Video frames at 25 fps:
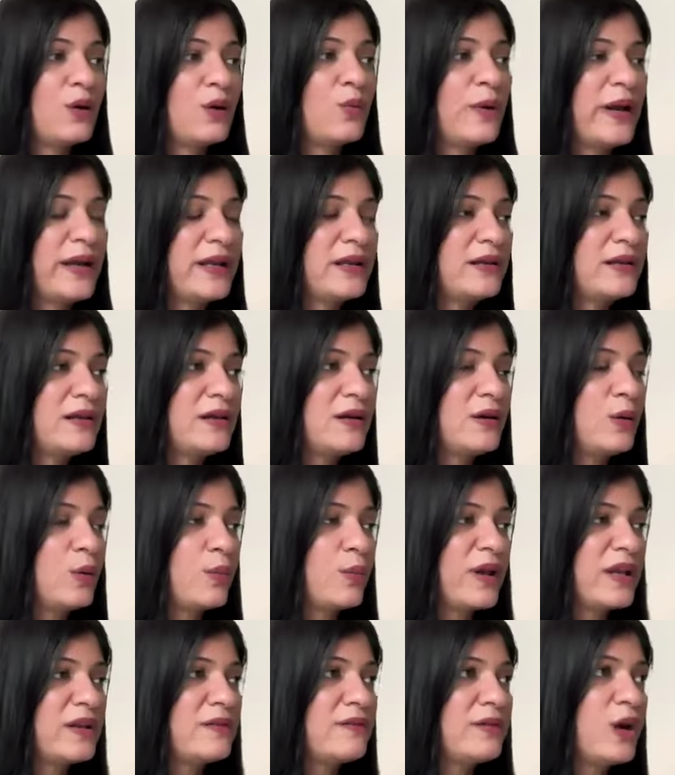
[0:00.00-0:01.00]
When
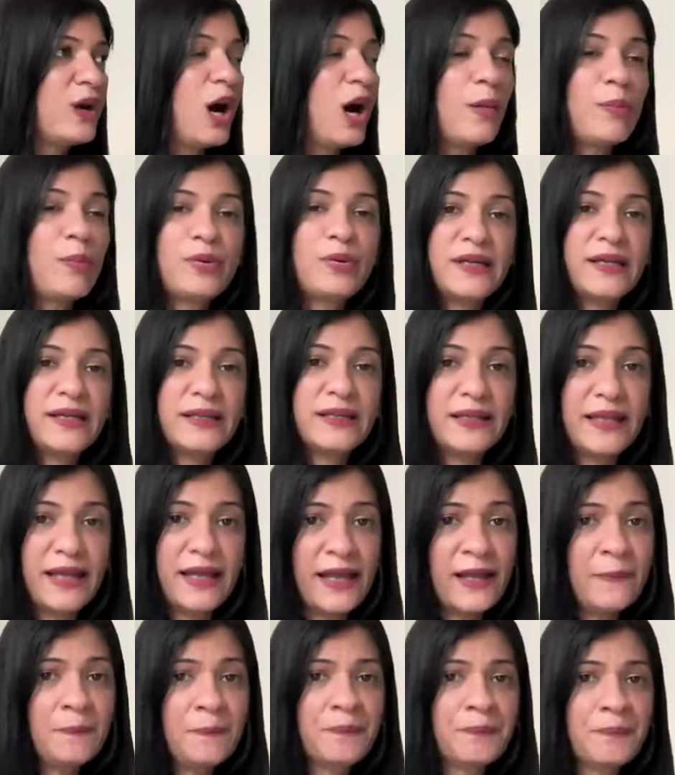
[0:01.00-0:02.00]
we operate
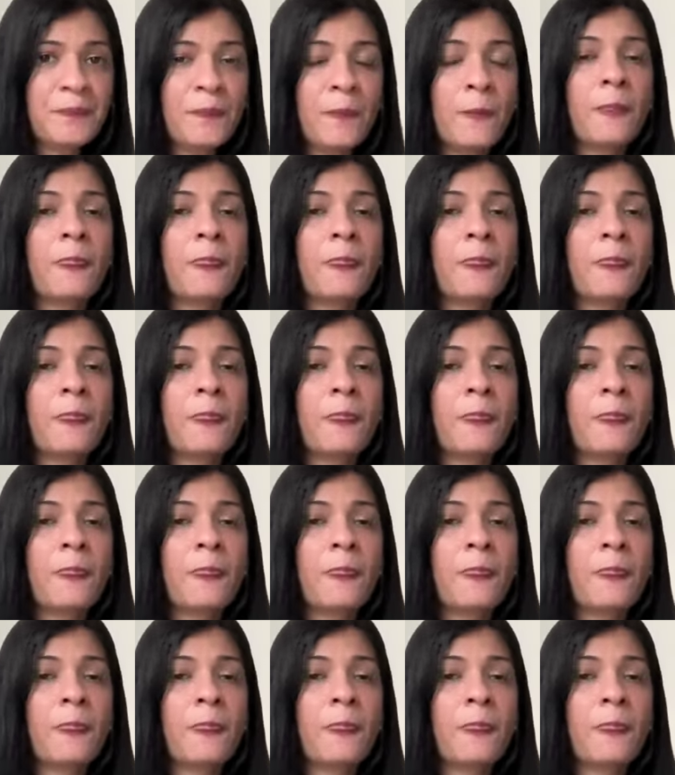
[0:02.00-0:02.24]
there,